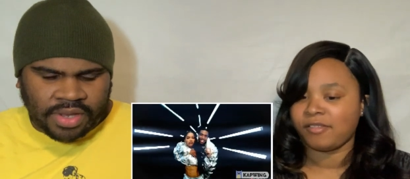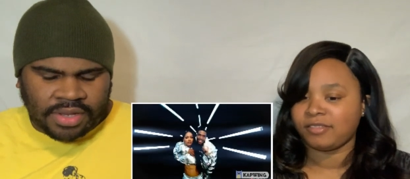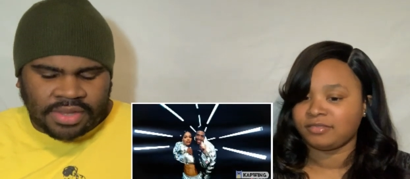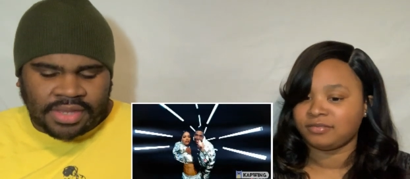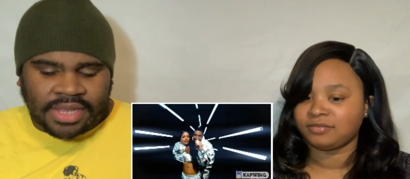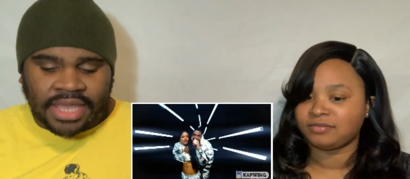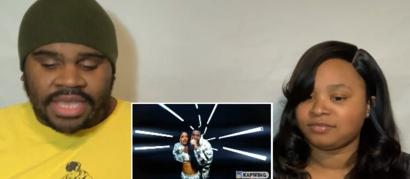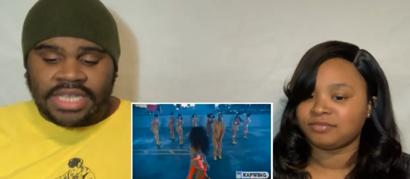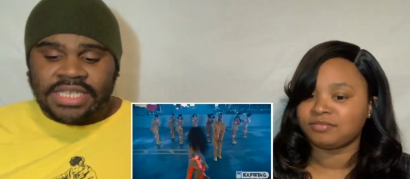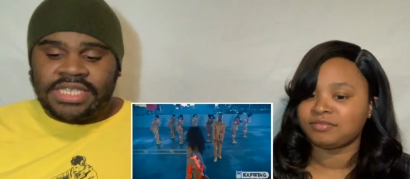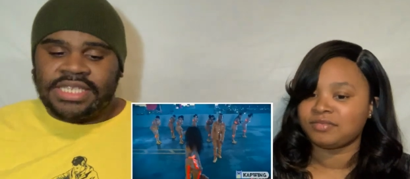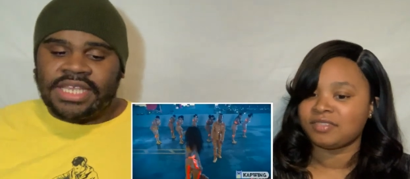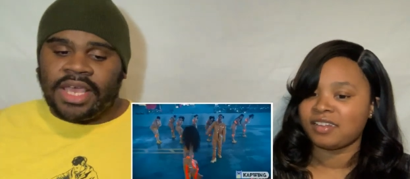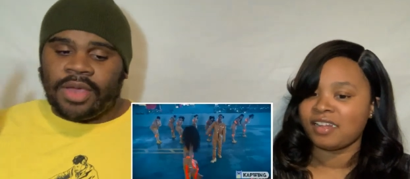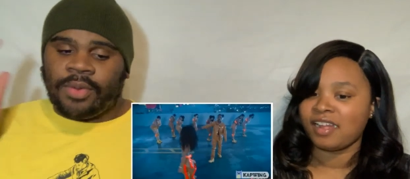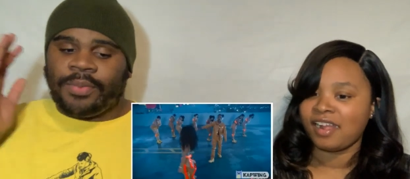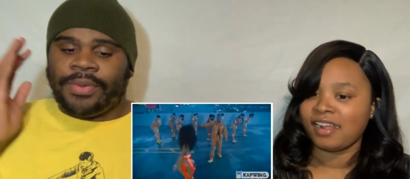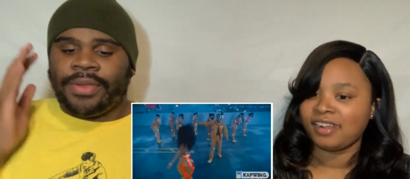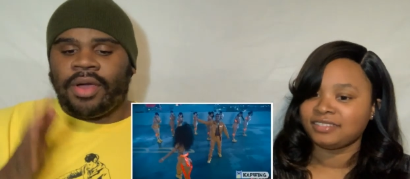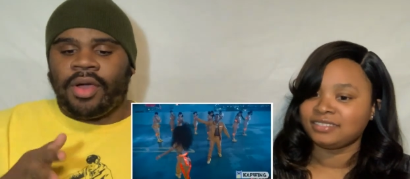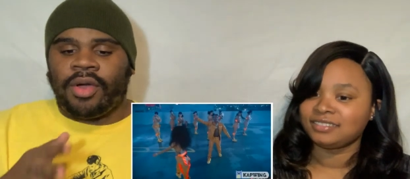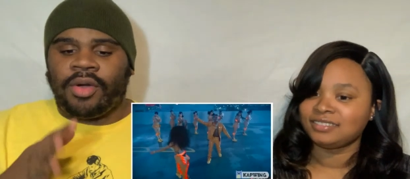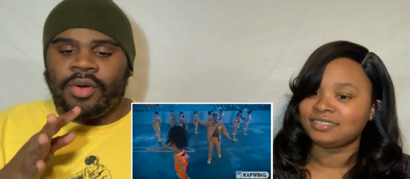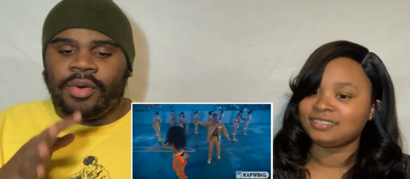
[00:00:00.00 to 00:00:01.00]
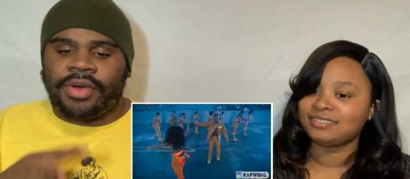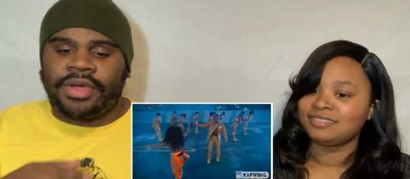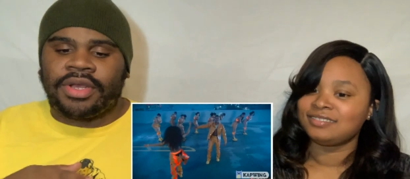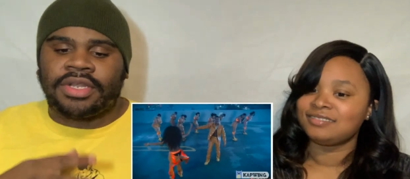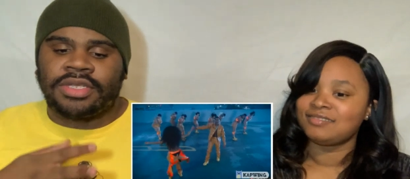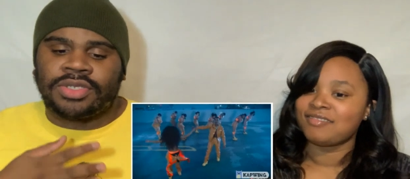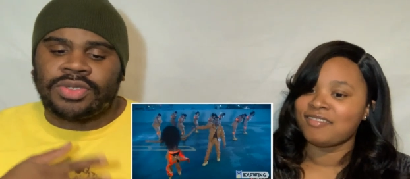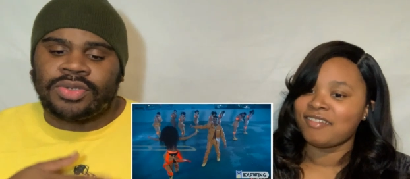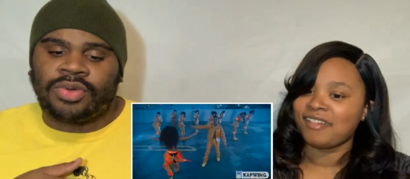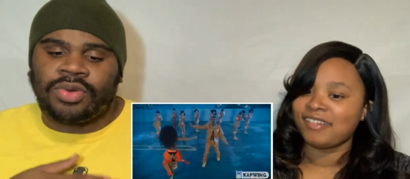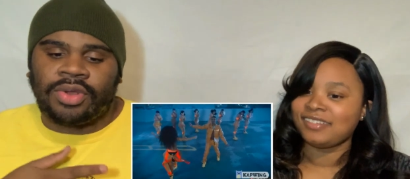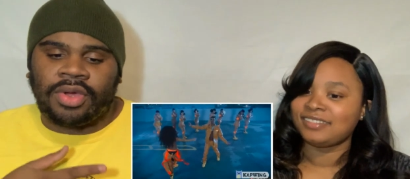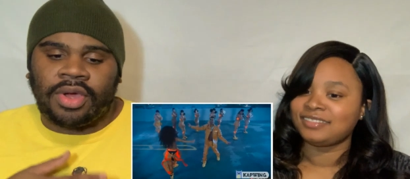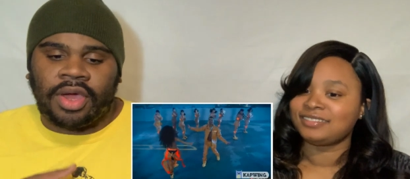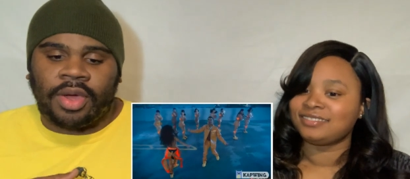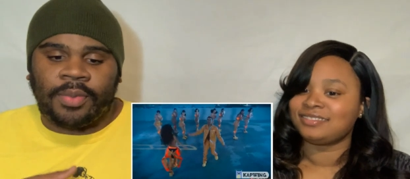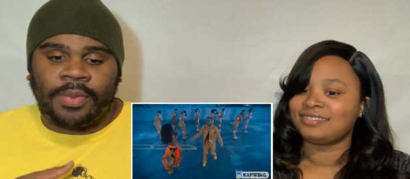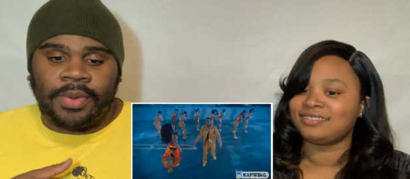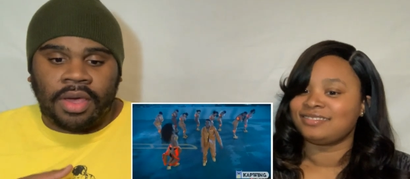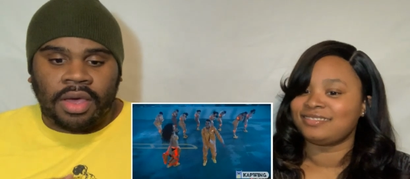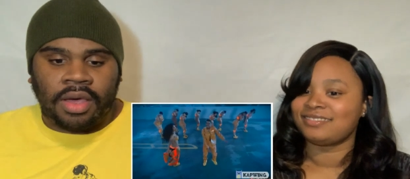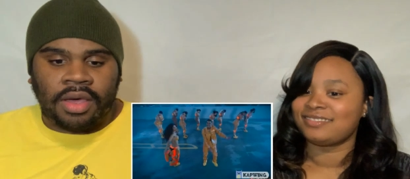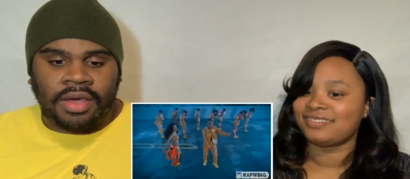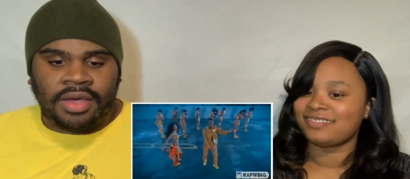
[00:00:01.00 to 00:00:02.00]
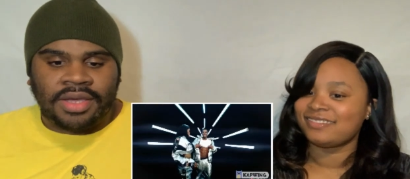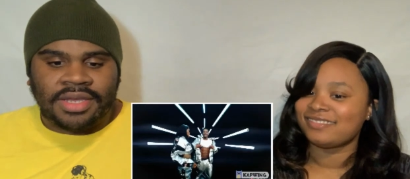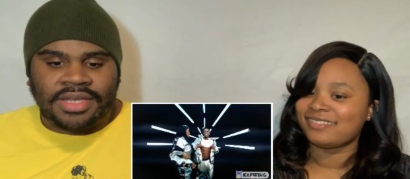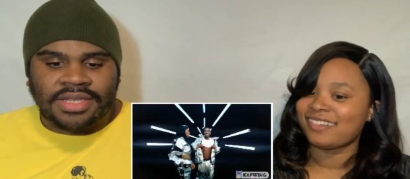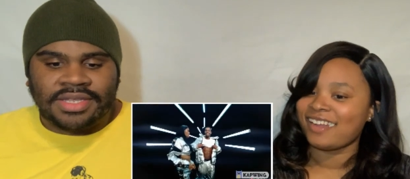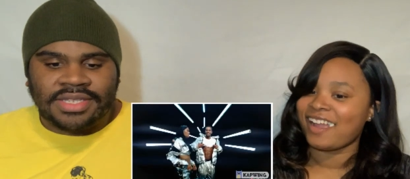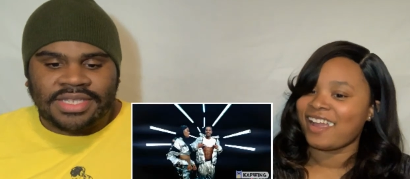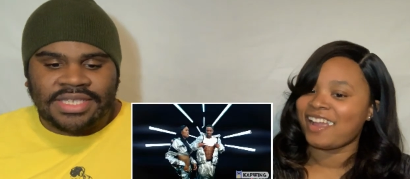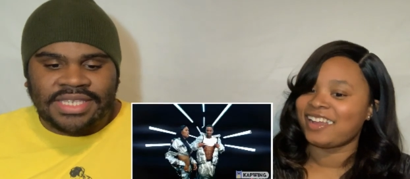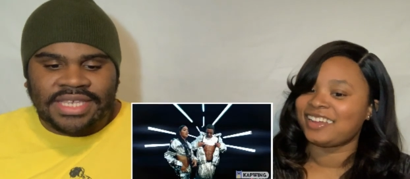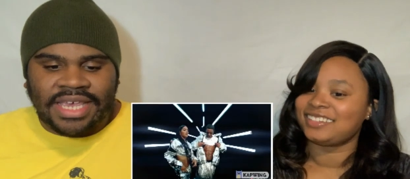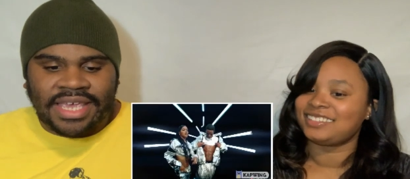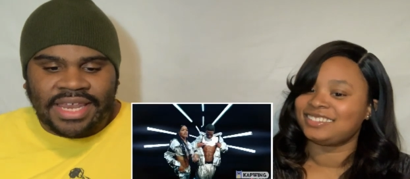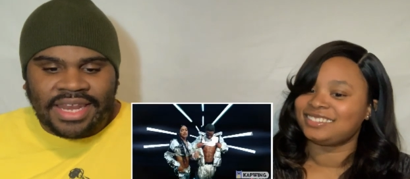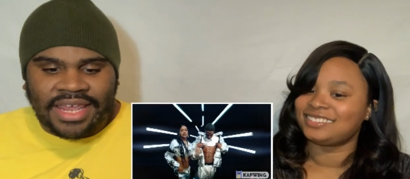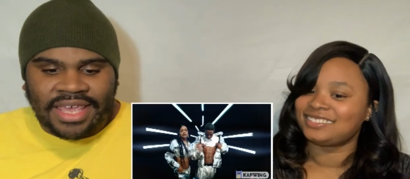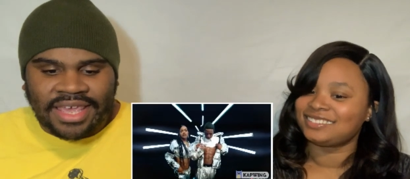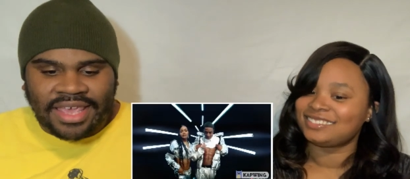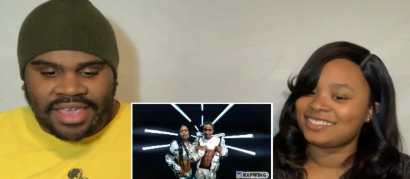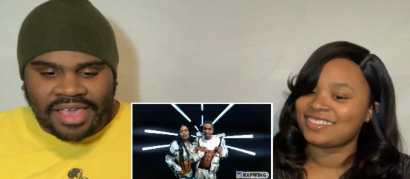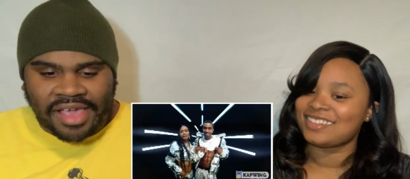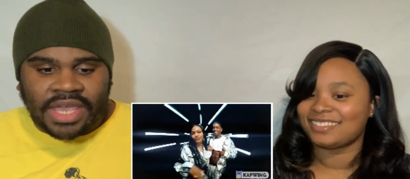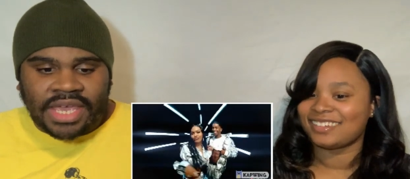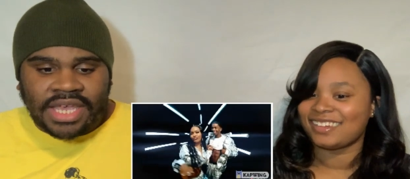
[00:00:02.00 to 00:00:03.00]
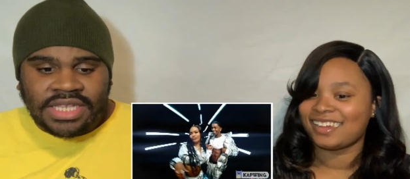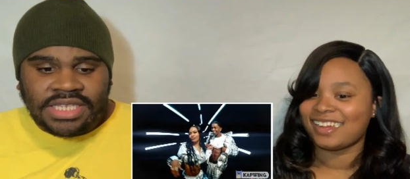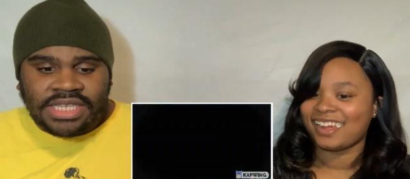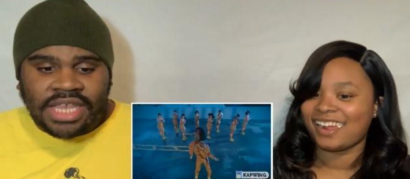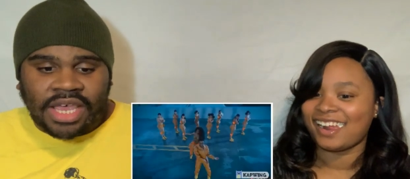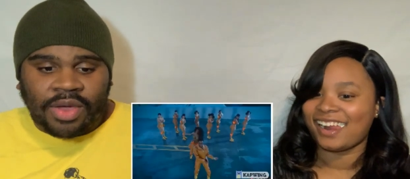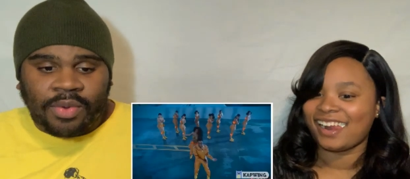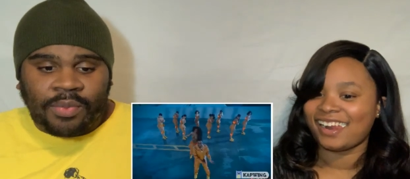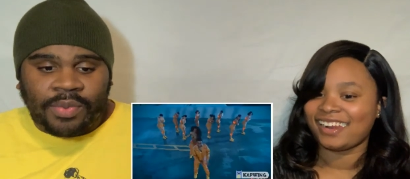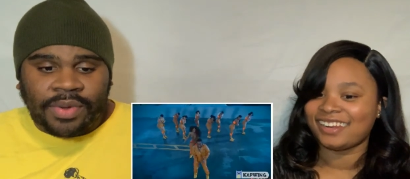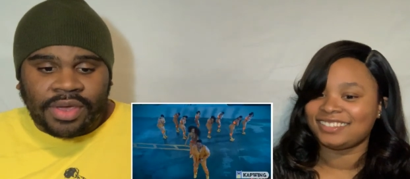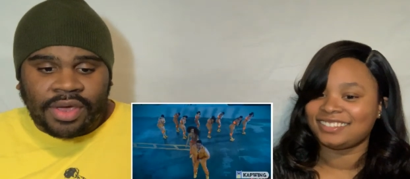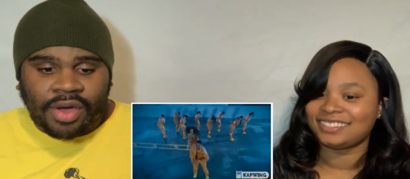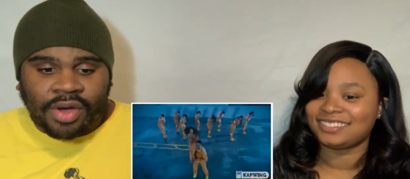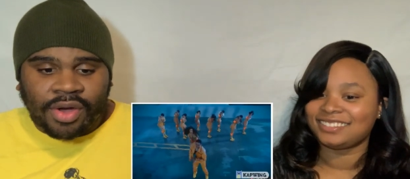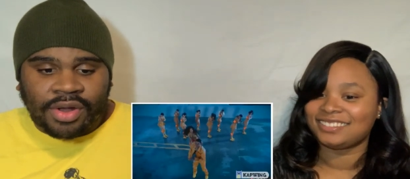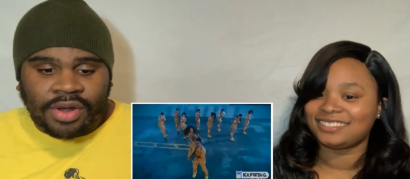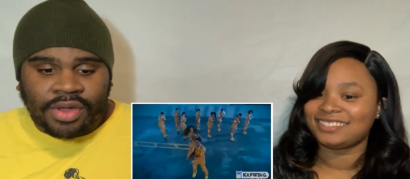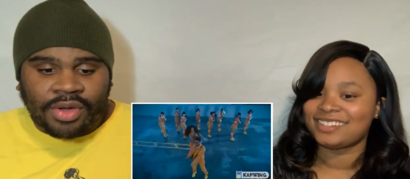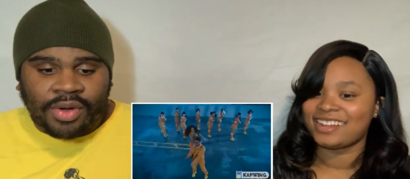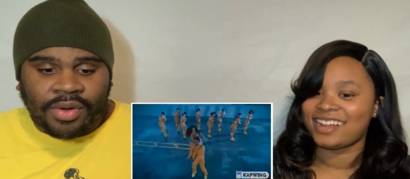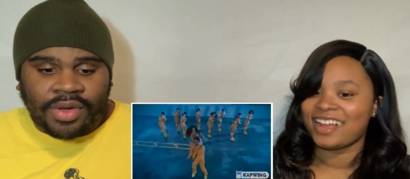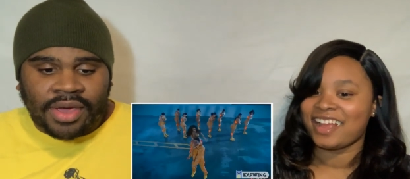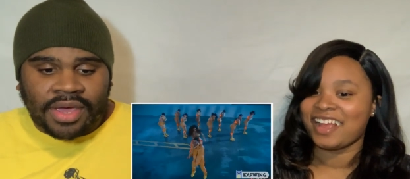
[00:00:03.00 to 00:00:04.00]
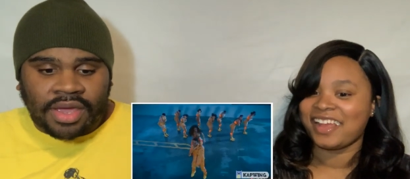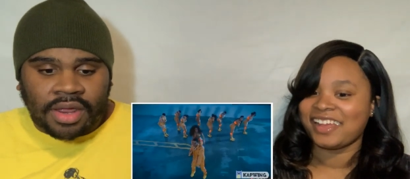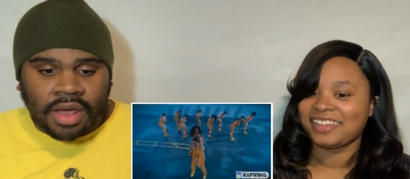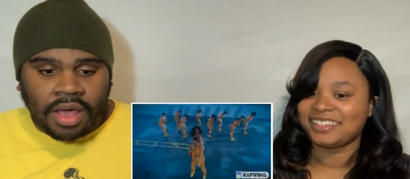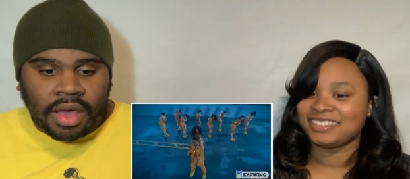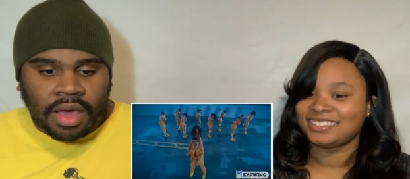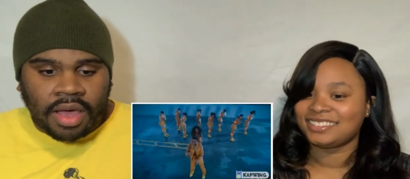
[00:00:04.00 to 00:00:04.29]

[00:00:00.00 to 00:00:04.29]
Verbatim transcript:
Speaker 1: They said we're gonna go in the studio. They said we're gonna go in.